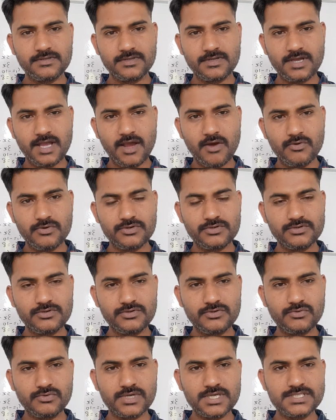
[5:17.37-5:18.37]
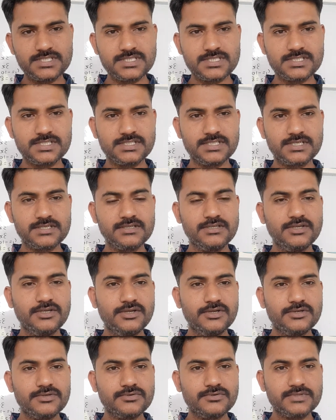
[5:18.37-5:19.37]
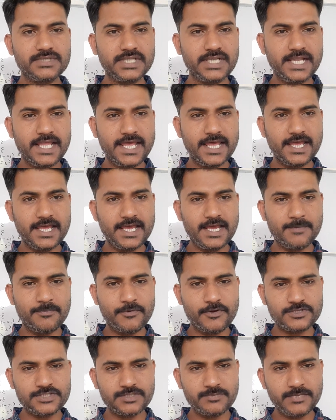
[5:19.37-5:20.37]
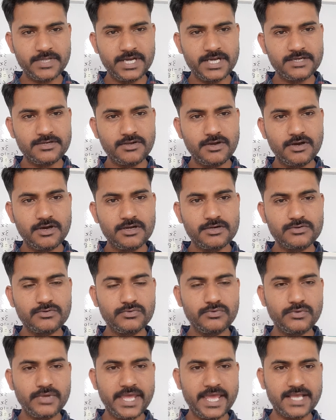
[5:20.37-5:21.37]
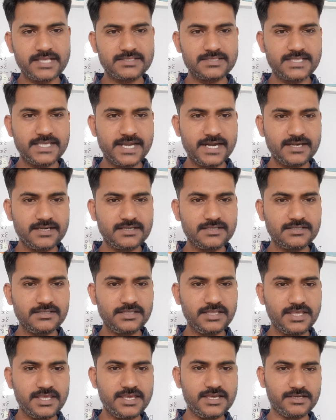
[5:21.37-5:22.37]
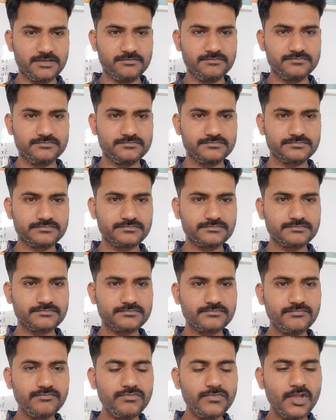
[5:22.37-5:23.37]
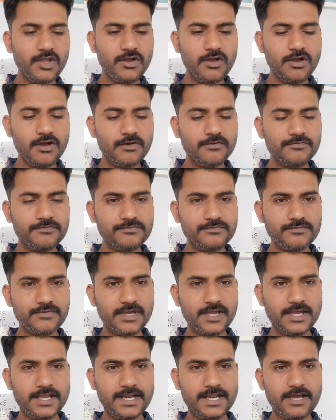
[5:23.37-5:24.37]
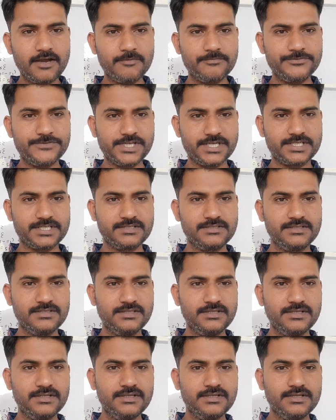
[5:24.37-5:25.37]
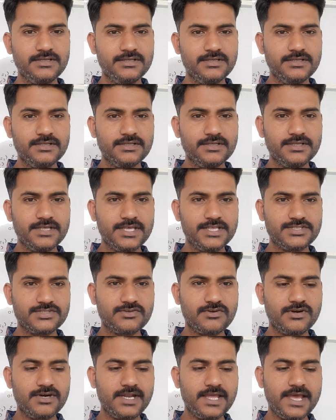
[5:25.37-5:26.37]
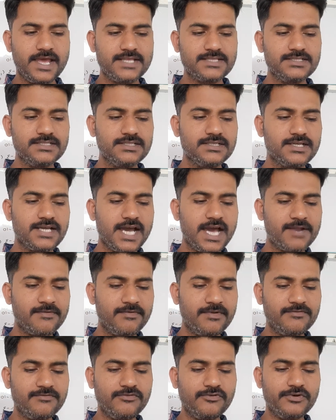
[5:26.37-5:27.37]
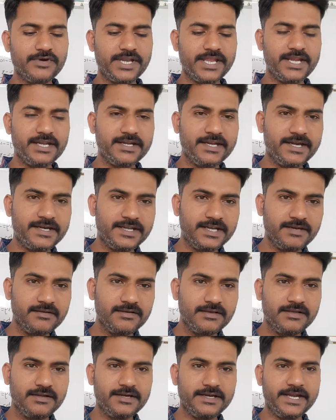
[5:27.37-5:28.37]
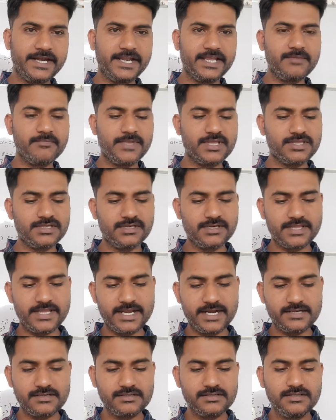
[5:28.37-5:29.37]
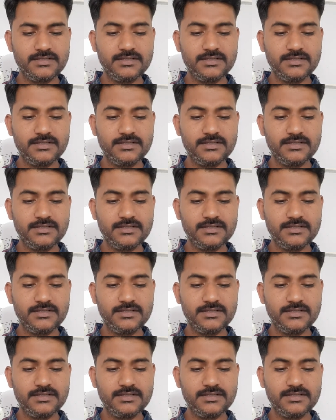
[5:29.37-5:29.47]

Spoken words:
count, to consider, to tell approximate or to exact year of an object is called as a carbon 14 dating method. That